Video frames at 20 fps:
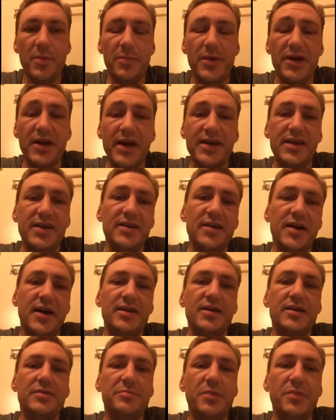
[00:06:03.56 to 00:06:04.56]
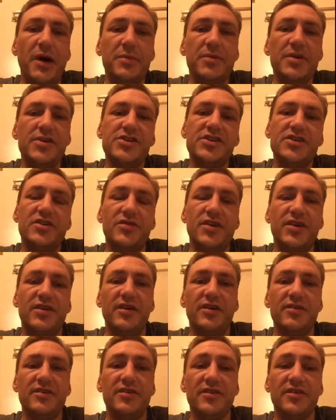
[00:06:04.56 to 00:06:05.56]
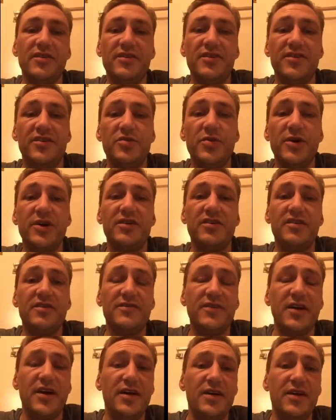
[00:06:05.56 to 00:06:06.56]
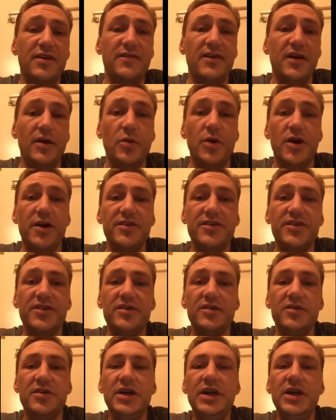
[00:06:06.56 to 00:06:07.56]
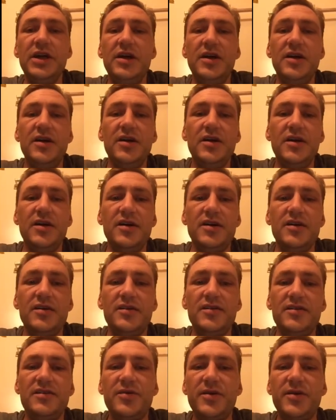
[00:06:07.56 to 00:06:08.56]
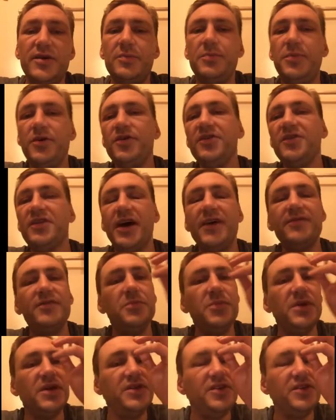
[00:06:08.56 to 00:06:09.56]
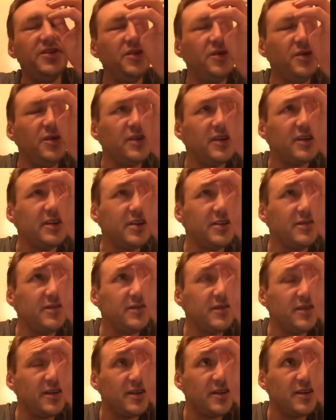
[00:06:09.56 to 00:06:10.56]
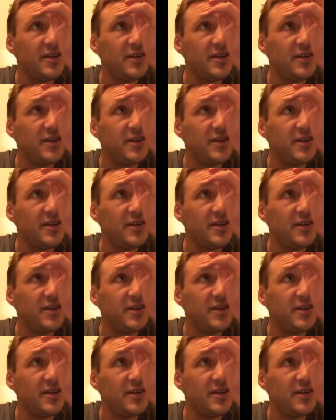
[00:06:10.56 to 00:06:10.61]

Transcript: but I can publish the results onto Twitter if I want to. The Twitter polls haven't been too significant.